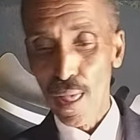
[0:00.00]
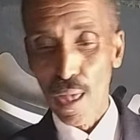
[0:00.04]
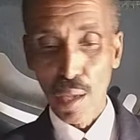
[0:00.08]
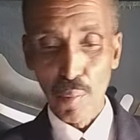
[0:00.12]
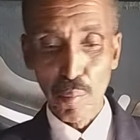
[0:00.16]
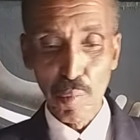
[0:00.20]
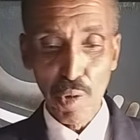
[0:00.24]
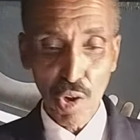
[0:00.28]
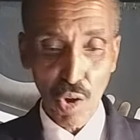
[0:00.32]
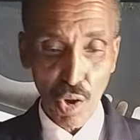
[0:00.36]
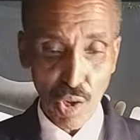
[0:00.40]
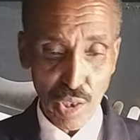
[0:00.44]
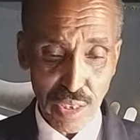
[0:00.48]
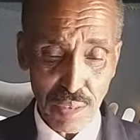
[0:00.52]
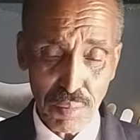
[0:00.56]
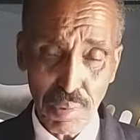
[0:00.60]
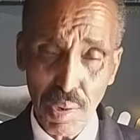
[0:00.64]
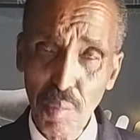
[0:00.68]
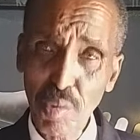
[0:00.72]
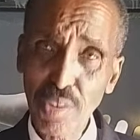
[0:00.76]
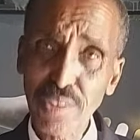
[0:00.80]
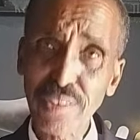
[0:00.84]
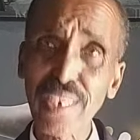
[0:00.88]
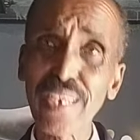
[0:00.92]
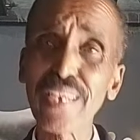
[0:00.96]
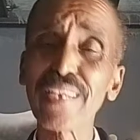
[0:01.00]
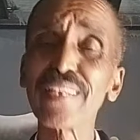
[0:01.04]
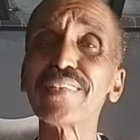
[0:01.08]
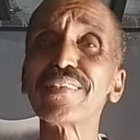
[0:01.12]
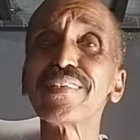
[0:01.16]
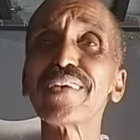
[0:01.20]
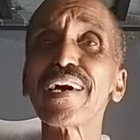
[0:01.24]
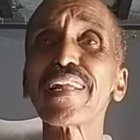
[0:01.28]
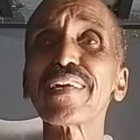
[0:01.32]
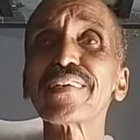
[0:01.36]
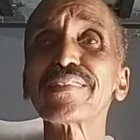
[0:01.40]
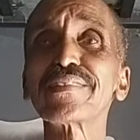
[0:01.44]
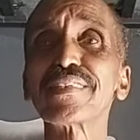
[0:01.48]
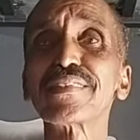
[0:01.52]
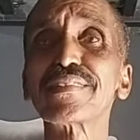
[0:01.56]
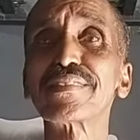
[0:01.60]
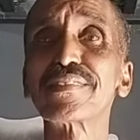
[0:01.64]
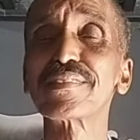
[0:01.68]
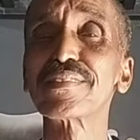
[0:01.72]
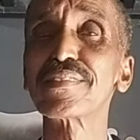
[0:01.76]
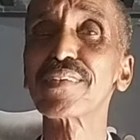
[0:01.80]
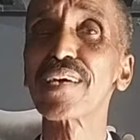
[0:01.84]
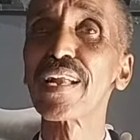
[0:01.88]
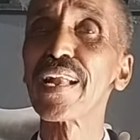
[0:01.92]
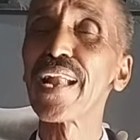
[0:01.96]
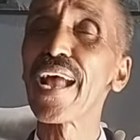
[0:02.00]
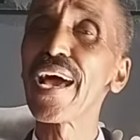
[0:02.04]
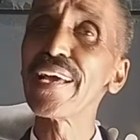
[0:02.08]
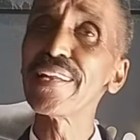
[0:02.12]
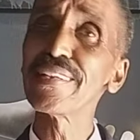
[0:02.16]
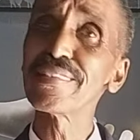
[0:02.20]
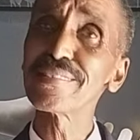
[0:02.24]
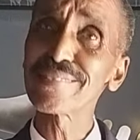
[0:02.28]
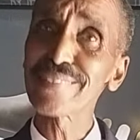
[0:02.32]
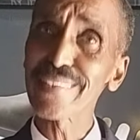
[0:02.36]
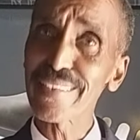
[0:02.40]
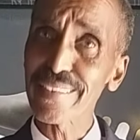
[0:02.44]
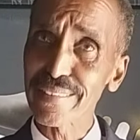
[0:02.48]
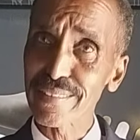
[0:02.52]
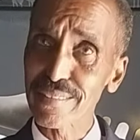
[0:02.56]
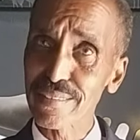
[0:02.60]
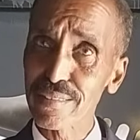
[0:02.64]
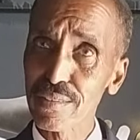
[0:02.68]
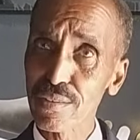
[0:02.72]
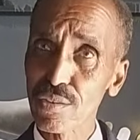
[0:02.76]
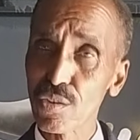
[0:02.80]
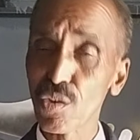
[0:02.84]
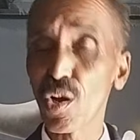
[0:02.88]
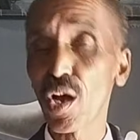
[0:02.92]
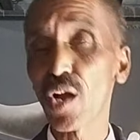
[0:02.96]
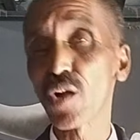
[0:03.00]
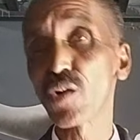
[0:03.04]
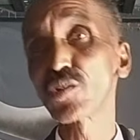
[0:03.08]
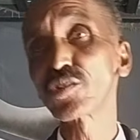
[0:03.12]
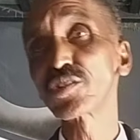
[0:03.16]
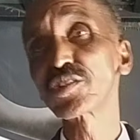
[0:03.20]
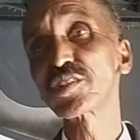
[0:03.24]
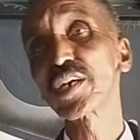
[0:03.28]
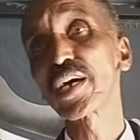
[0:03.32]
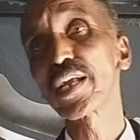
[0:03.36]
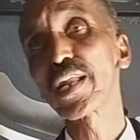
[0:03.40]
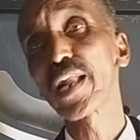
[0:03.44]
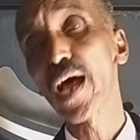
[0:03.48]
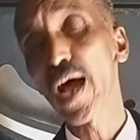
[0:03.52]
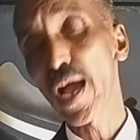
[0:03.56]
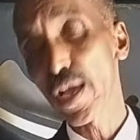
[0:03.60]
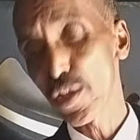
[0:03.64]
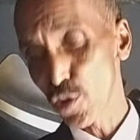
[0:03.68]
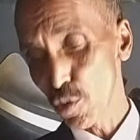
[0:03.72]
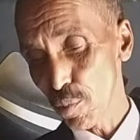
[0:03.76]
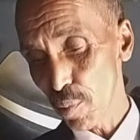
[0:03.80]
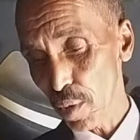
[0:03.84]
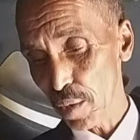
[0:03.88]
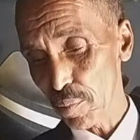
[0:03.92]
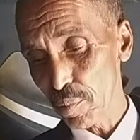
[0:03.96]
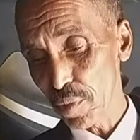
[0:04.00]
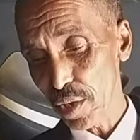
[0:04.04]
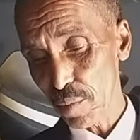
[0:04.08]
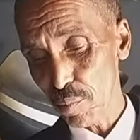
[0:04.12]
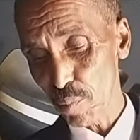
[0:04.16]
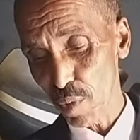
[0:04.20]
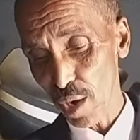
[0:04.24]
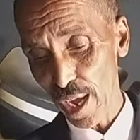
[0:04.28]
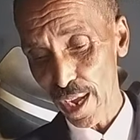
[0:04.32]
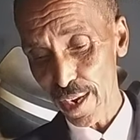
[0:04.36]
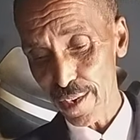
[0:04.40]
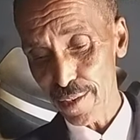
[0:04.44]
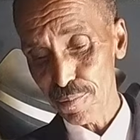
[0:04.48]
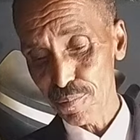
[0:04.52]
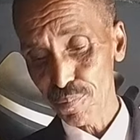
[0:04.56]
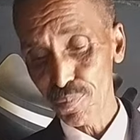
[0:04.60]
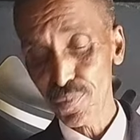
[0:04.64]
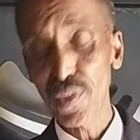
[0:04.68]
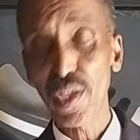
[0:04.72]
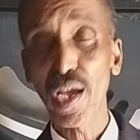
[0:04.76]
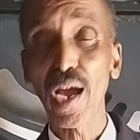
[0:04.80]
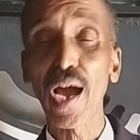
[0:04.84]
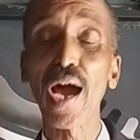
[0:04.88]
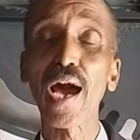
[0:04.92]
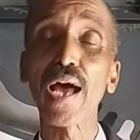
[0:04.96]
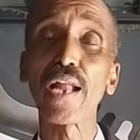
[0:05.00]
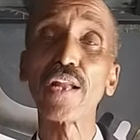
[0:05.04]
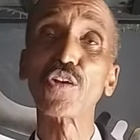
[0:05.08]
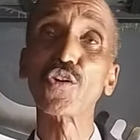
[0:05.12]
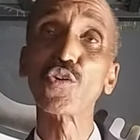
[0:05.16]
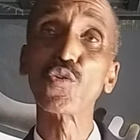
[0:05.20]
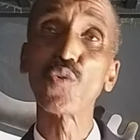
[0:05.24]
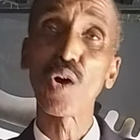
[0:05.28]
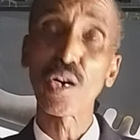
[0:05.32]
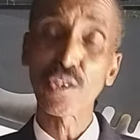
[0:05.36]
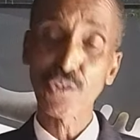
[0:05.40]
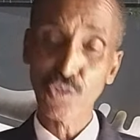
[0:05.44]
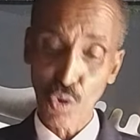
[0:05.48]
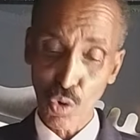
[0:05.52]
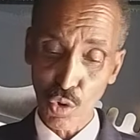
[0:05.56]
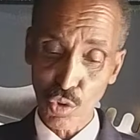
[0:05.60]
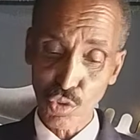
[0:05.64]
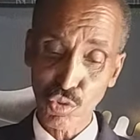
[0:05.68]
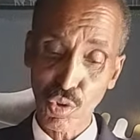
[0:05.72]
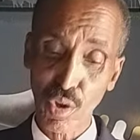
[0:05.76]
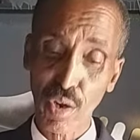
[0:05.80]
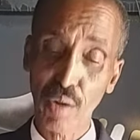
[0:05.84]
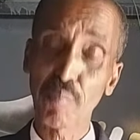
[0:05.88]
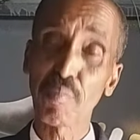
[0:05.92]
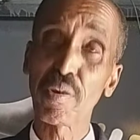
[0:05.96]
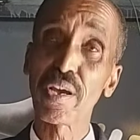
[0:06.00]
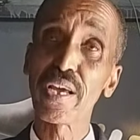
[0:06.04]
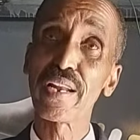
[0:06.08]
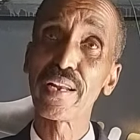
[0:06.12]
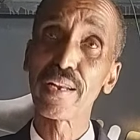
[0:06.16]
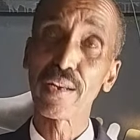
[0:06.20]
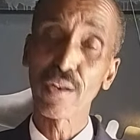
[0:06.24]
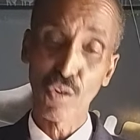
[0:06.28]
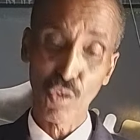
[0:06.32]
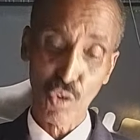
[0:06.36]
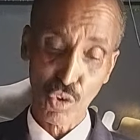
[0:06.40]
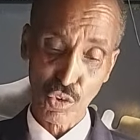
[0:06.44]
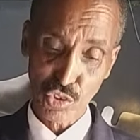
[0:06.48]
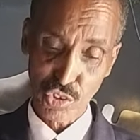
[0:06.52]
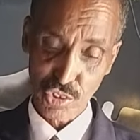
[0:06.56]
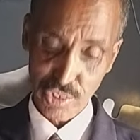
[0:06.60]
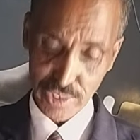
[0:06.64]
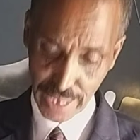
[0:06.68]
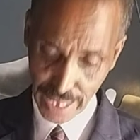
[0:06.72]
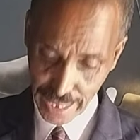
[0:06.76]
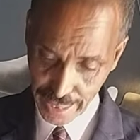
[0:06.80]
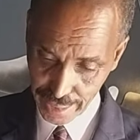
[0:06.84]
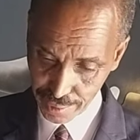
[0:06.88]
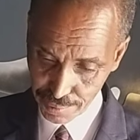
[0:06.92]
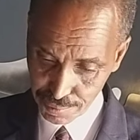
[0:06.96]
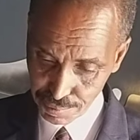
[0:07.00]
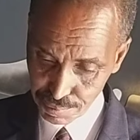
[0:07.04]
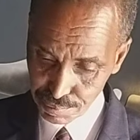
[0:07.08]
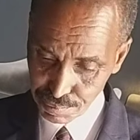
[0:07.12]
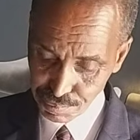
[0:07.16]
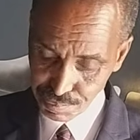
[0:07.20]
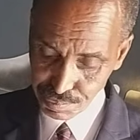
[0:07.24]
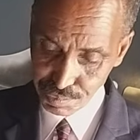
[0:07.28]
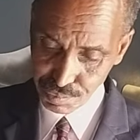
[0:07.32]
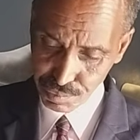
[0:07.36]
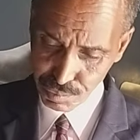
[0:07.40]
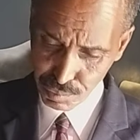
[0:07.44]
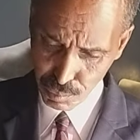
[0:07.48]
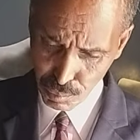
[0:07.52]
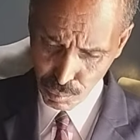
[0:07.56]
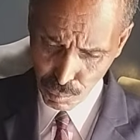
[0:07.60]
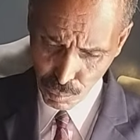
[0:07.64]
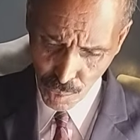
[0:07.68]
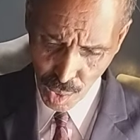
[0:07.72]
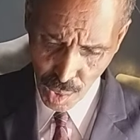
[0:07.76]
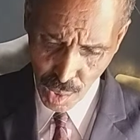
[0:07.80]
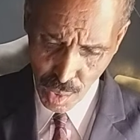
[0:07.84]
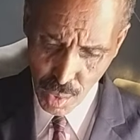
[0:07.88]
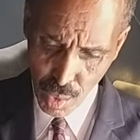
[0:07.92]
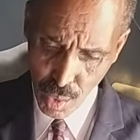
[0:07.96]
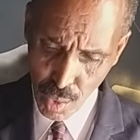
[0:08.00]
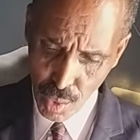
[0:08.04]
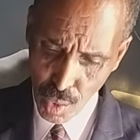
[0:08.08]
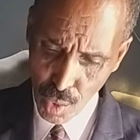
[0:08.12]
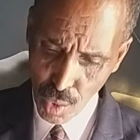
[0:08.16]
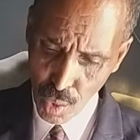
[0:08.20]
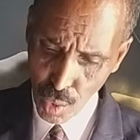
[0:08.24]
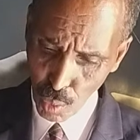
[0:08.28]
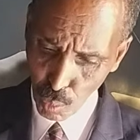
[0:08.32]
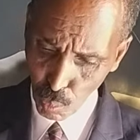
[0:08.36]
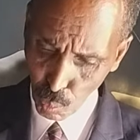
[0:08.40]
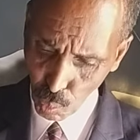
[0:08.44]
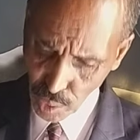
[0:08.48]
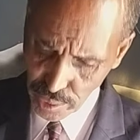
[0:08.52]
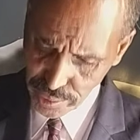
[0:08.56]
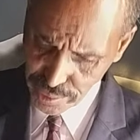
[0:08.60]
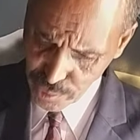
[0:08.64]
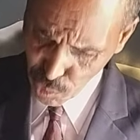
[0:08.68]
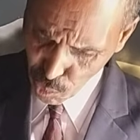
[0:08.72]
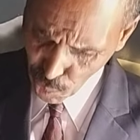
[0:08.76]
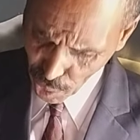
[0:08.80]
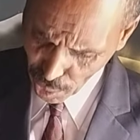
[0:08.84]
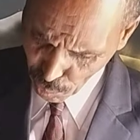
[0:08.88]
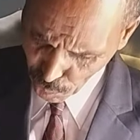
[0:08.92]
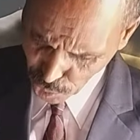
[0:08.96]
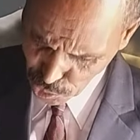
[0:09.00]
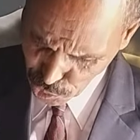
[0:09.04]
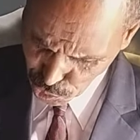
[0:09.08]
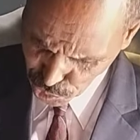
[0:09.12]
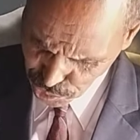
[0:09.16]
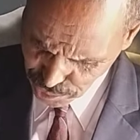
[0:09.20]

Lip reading: Because the Bible says in Genesis 9, 6, you cannot shed a human being blood and yours also remain not shed. What do I want to